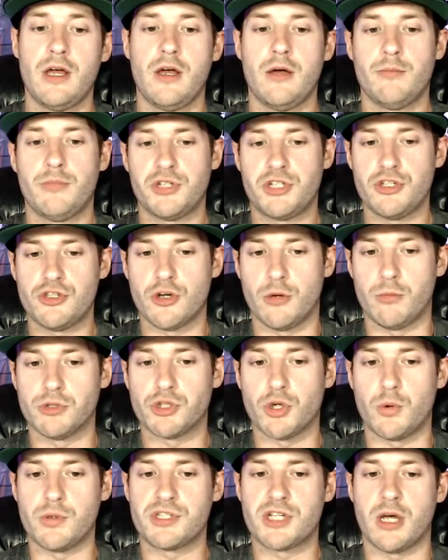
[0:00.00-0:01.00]
but she's almost
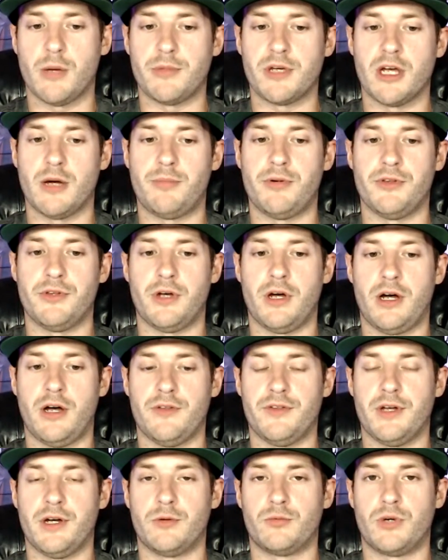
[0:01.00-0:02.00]
always coming up on
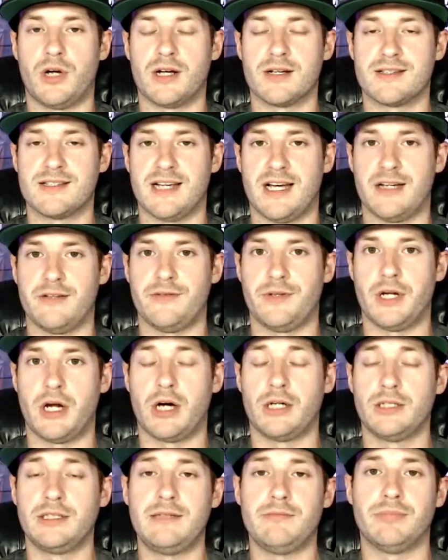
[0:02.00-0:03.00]
the wrong side of it.
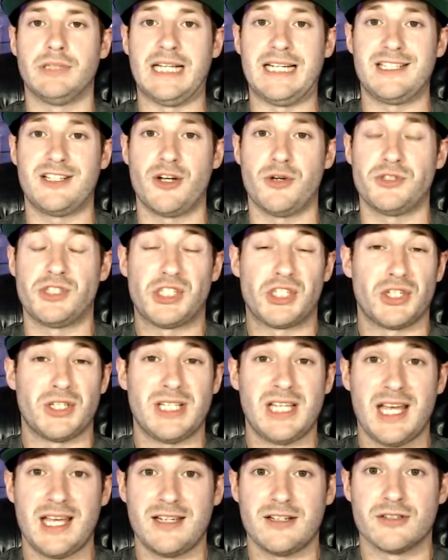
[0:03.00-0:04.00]
Arlene Blencowe's
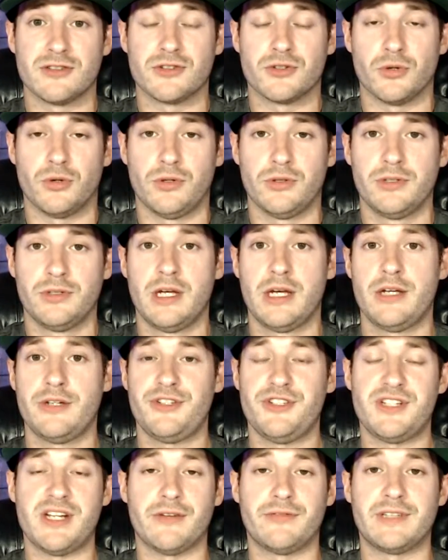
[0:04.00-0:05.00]
38 years old.
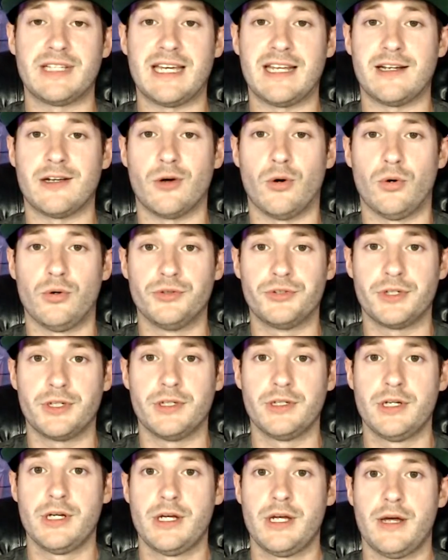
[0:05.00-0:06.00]
She's definitely getting
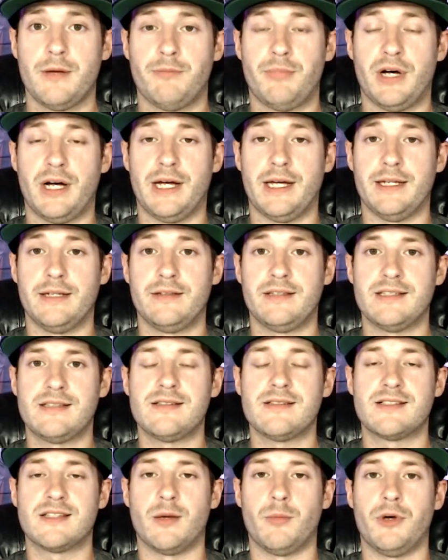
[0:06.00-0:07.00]
older, but this
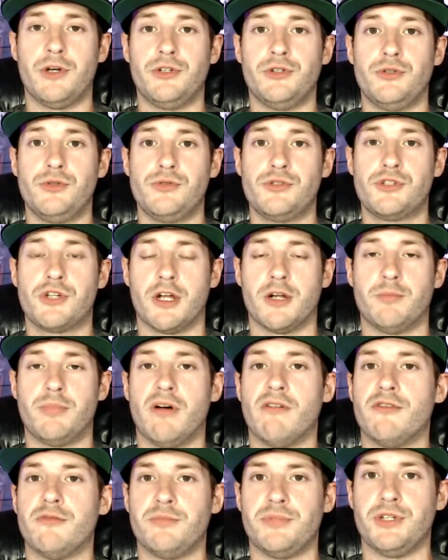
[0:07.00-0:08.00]
is someone who's gone
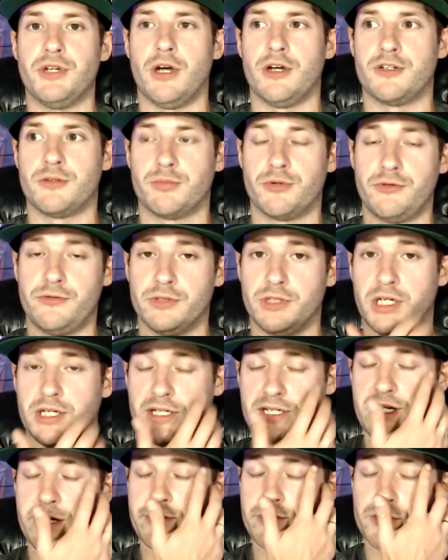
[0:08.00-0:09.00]
above and beyond to prove a lot of
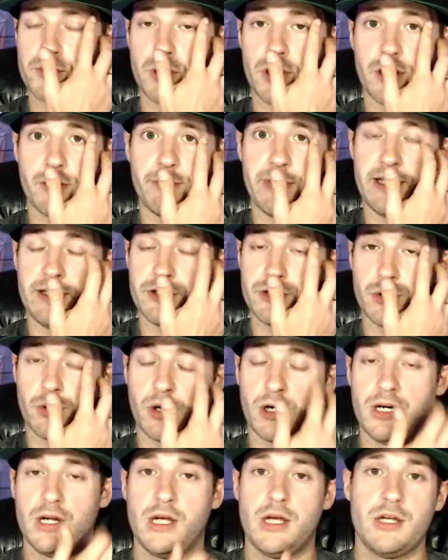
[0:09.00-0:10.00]
doubters wrong in
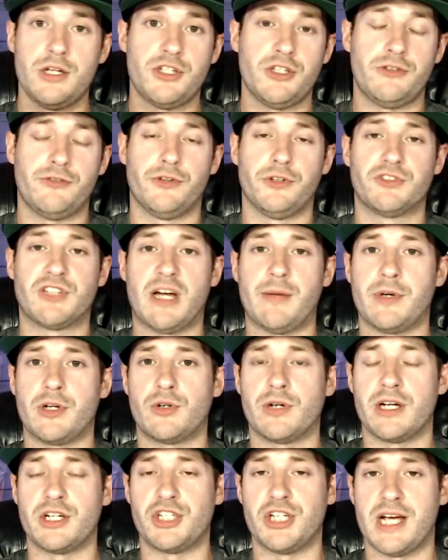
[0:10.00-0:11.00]
Bellator. She's full-time at
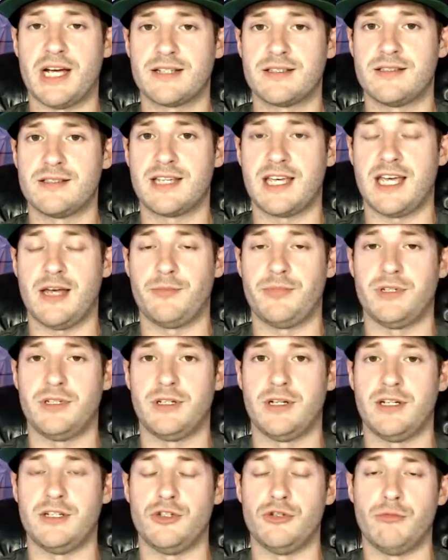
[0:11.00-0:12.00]
Greg Jackson's camp in
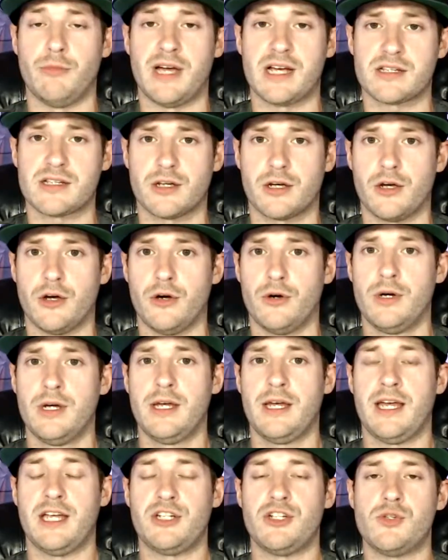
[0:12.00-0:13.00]
New Mexico,
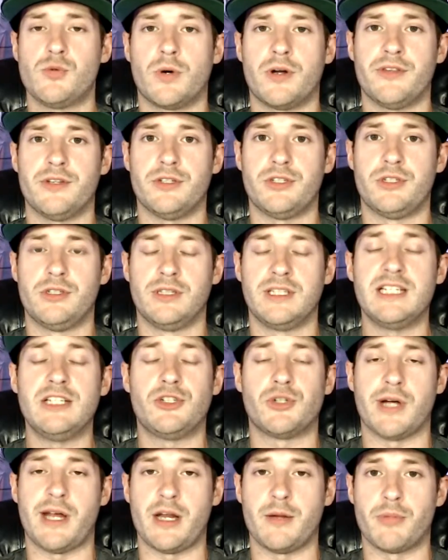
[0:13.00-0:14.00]
and she's one of the lead
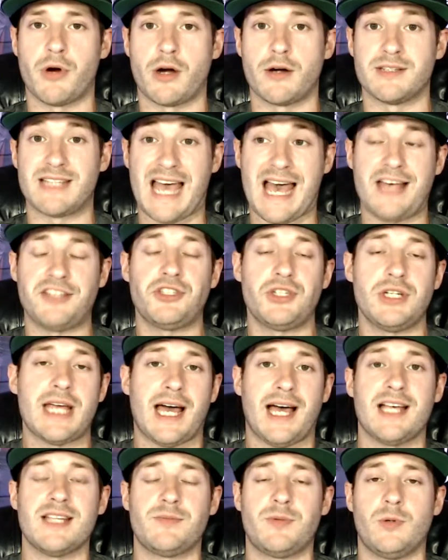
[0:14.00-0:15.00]
training partners, as she
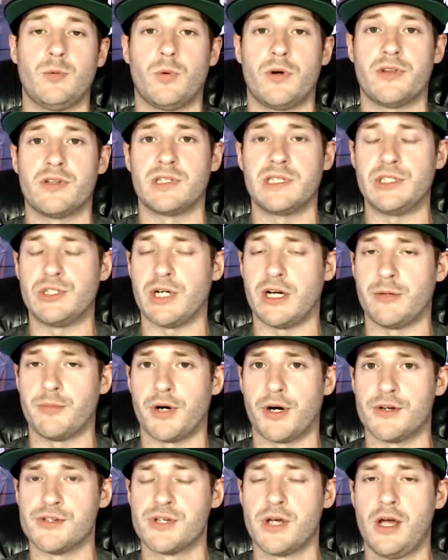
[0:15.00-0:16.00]
has been one of the lead training
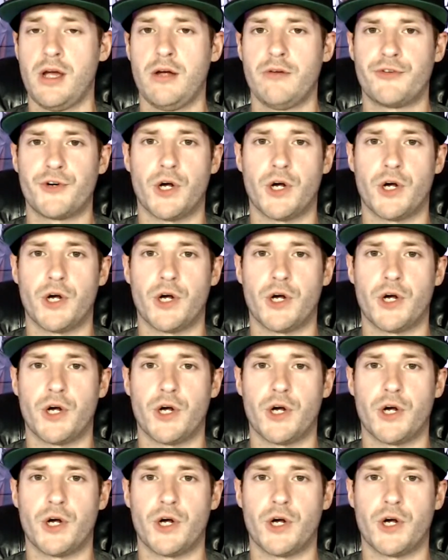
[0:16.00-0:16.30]
partners for